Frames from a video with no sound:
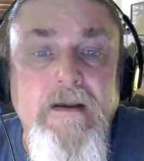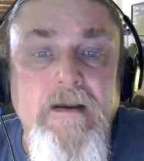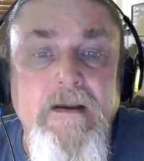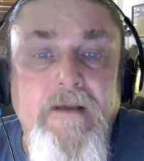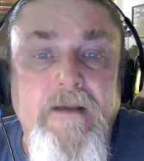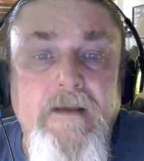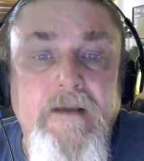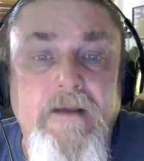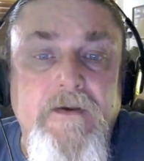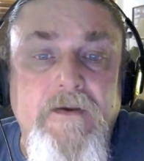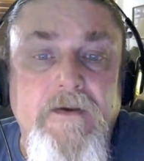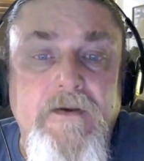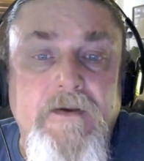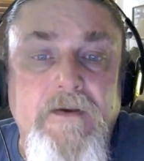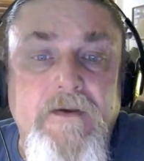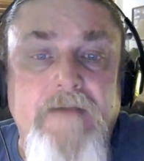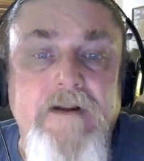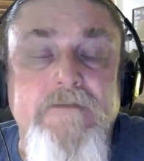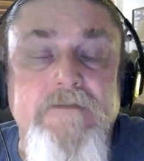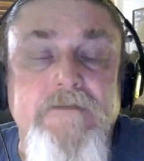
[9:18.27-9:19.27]
There's
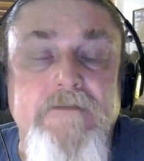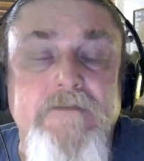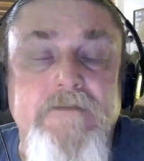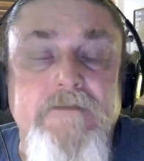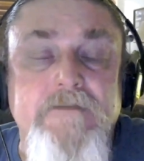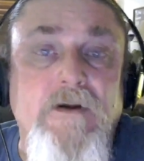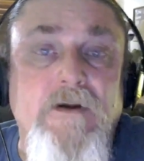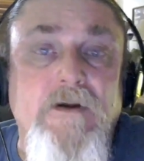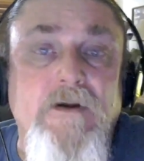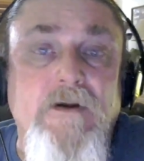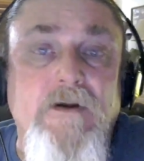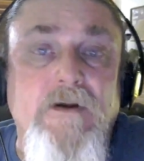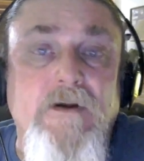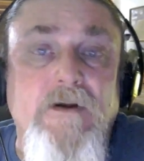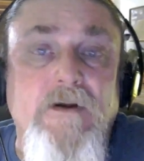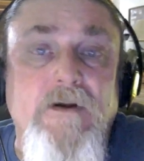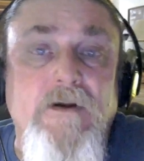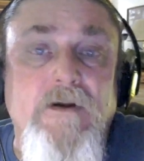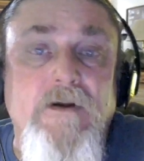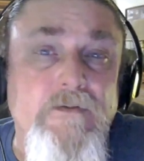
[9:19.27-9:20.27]
evidence of stone
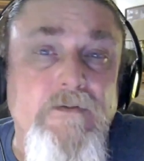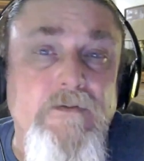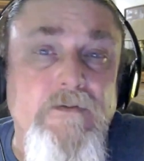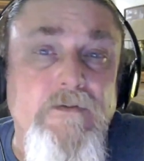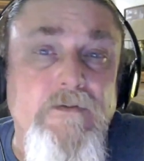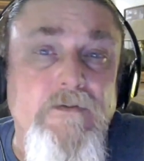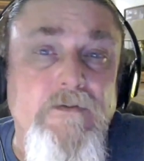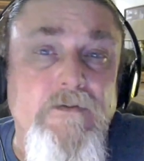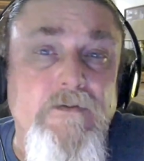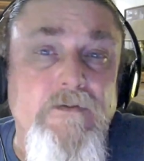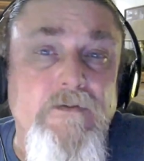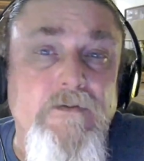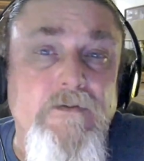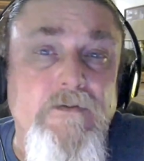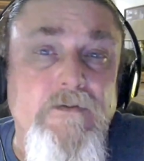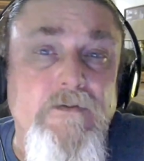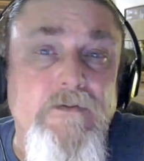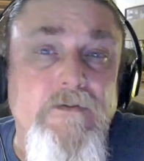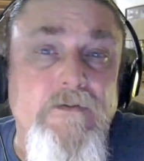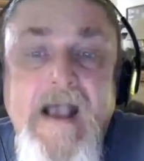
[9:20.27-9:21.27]
tools going
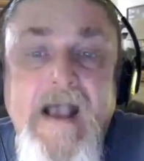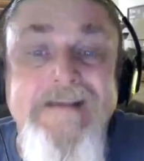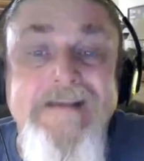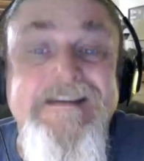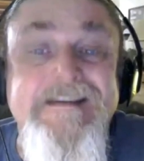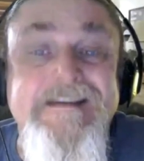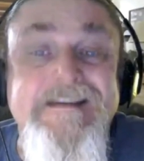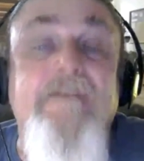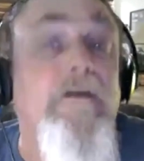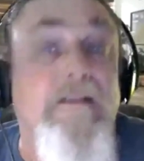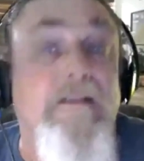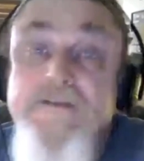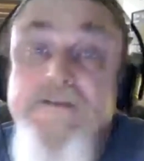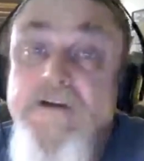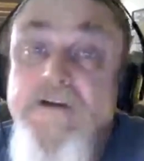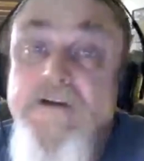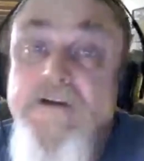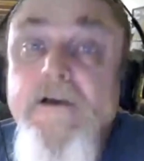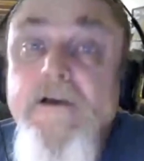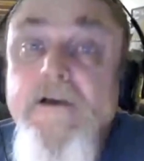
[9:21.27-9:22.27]
back
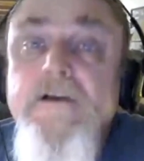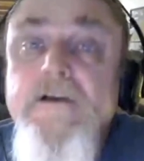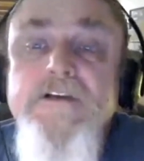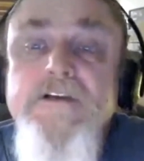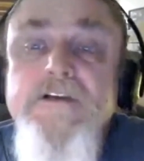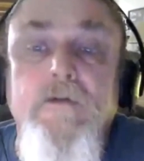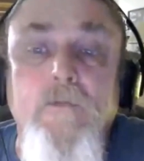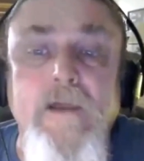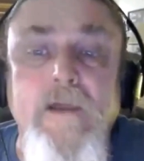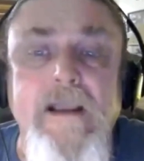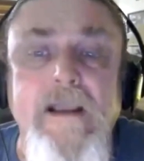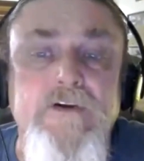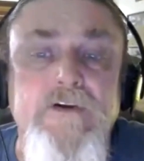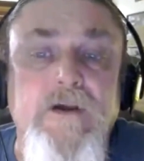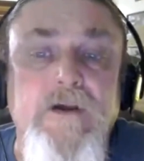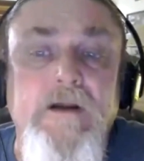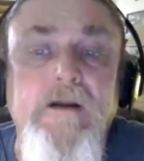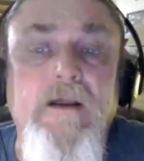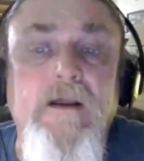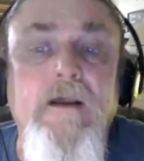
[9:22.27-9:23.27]
700,000 years in the
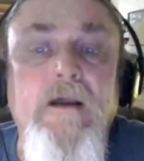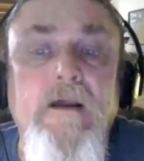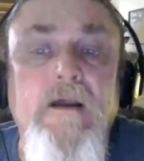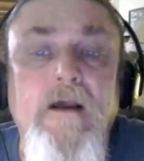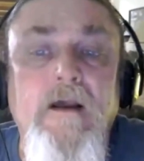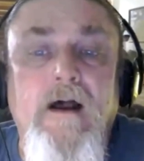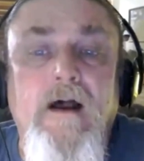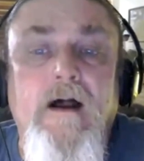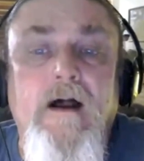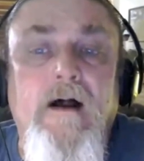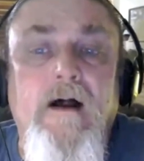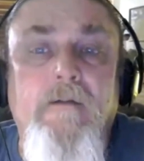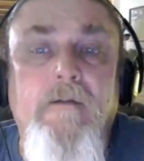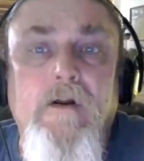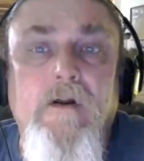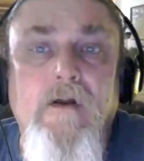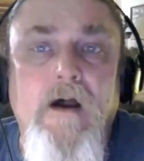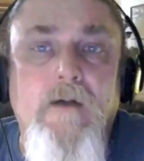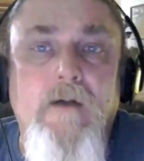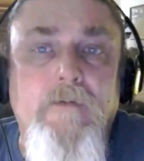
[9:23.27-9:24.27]
region, um,
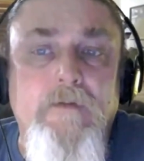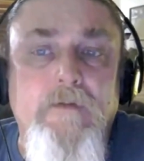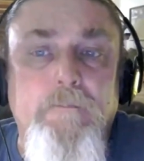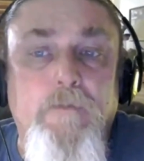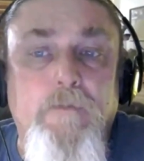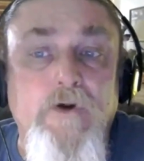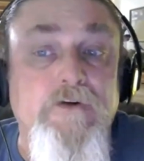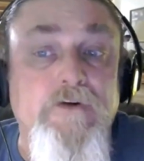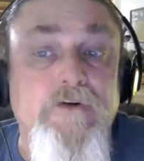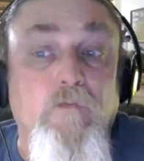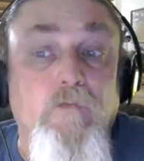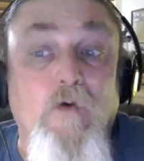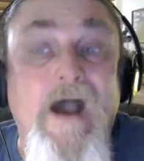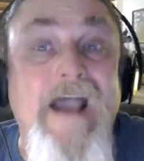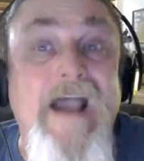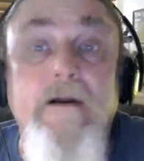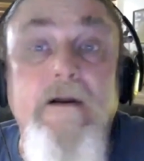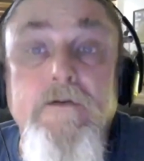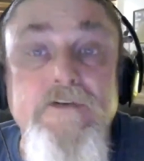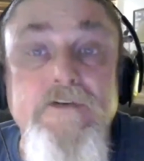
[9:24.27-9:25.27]
along with butchered
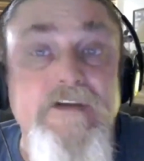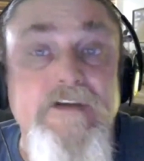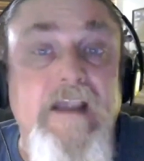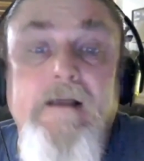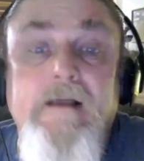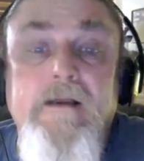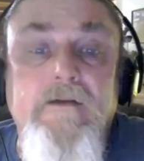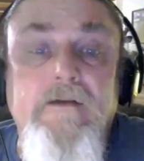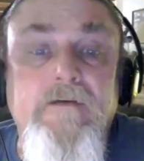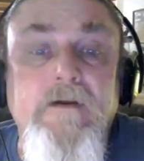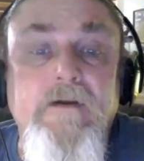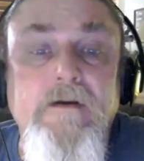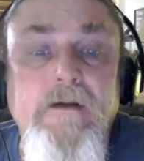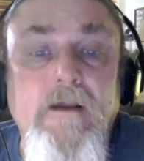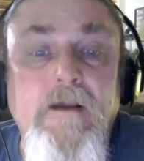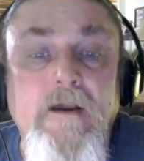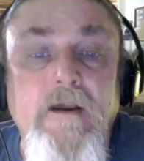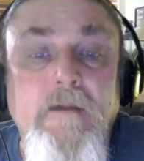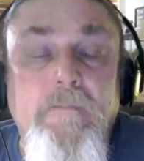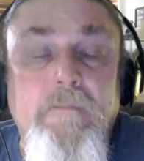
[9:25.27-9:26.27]
rhino skeleton,
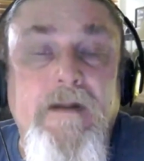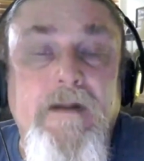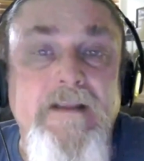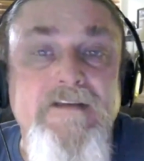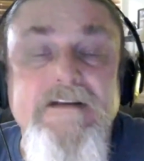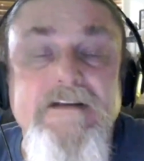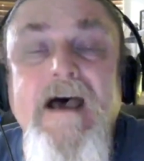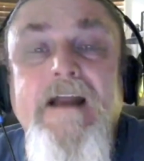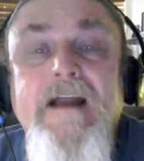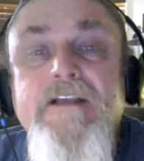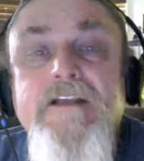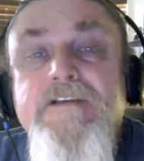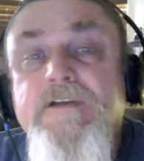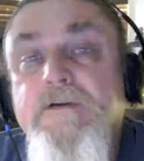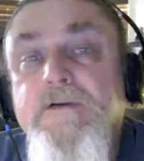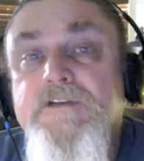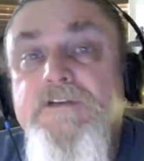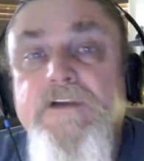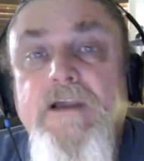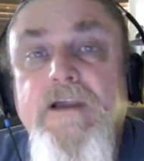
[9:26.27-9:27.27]
but it's not
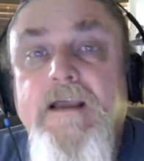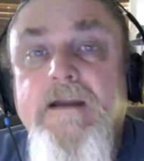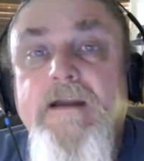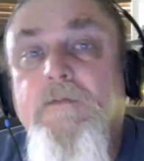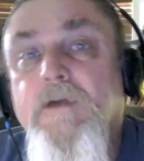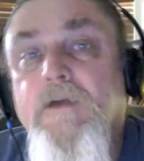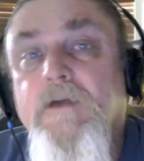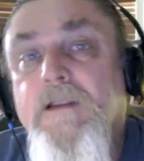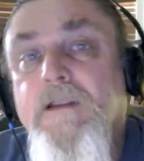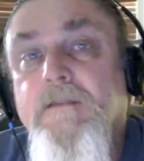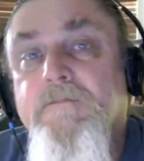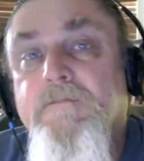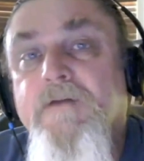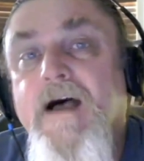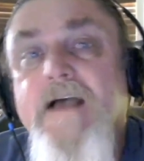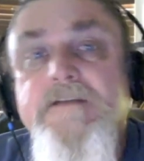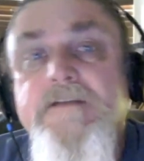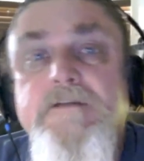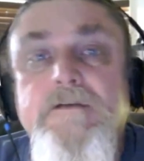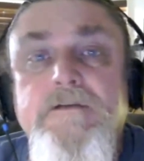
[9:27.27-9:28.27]
associated with
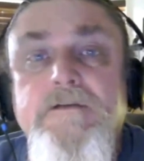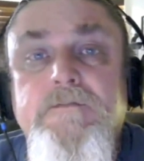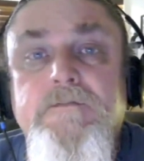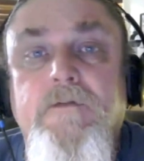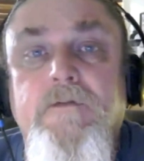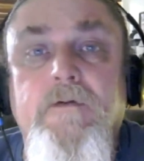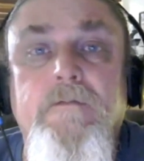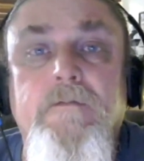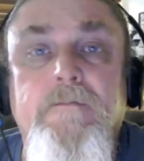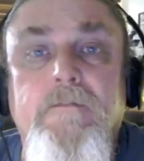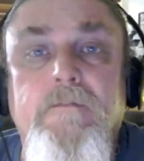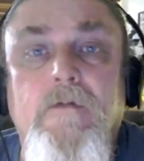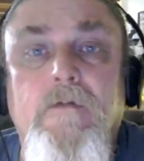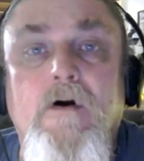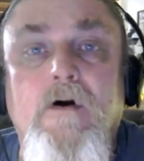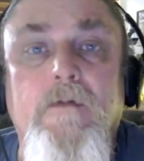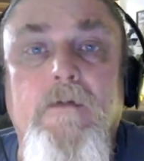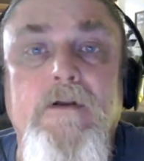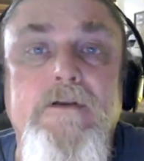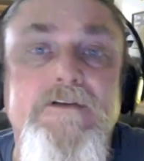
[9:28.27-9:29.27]
fossils from Homo
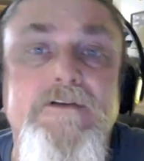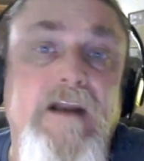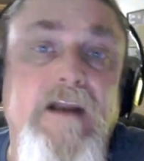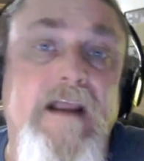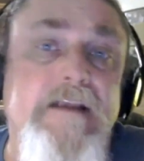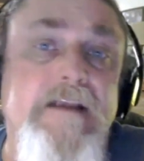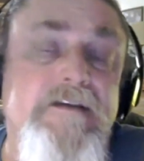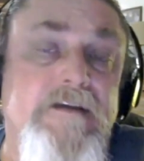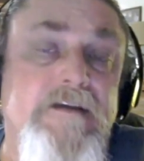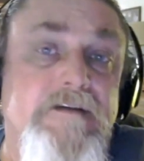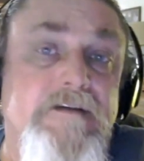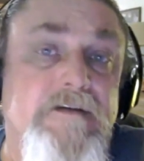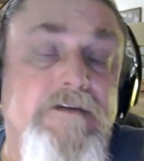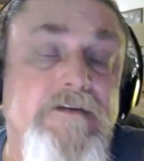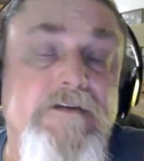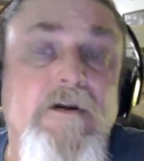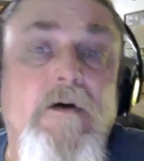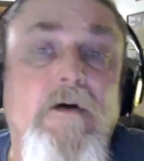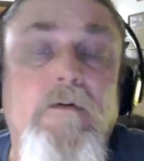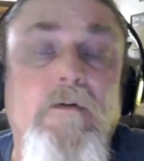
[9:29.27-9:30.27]
luzonensis. There's
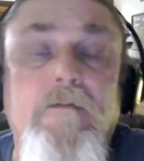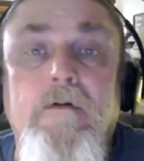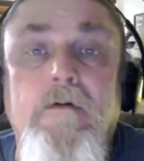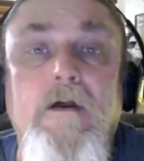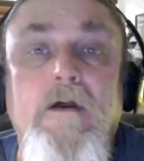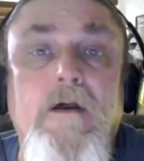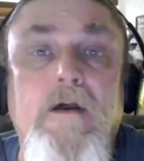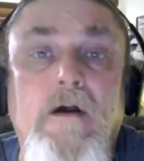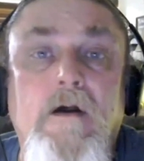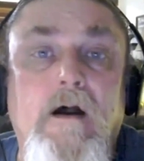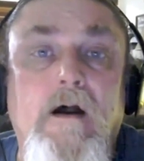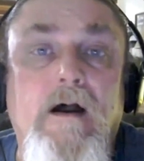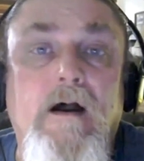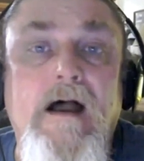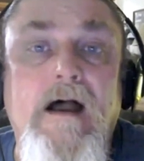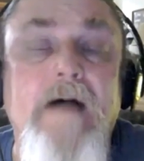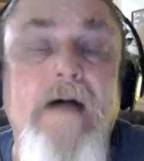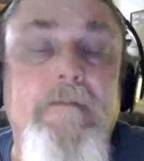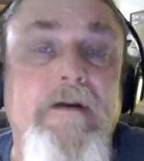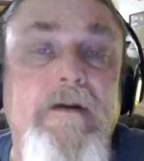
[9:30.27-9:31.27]
no uh,
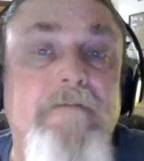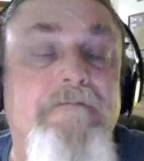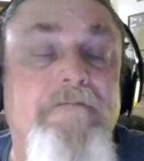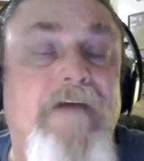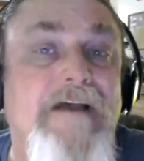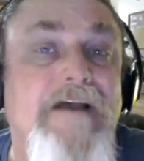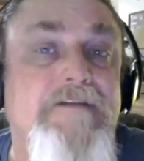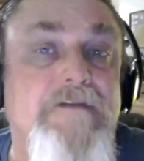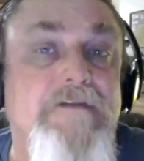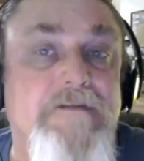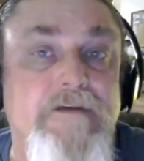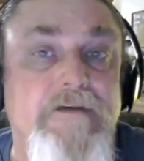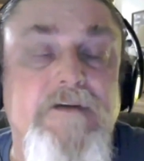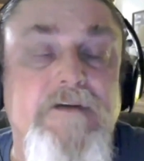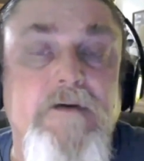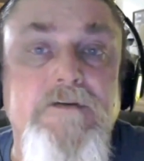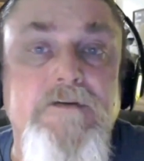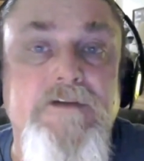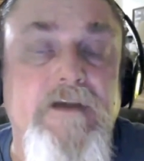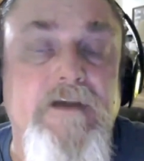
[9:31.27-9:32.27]
hominin fossils
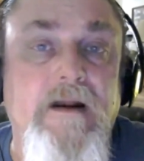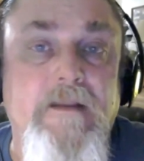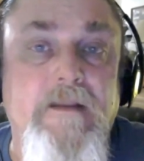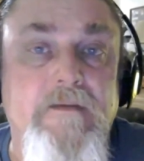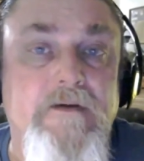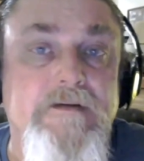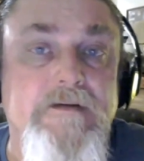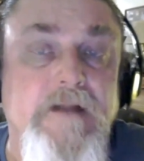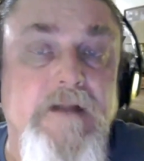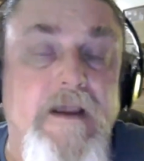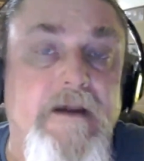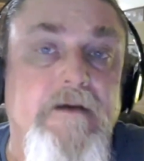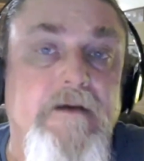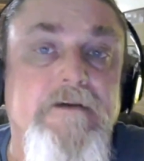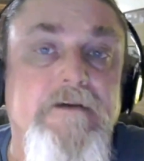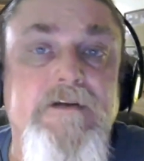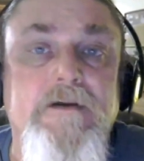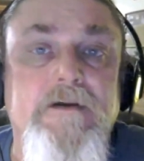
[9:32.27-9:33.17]
associated in those layers.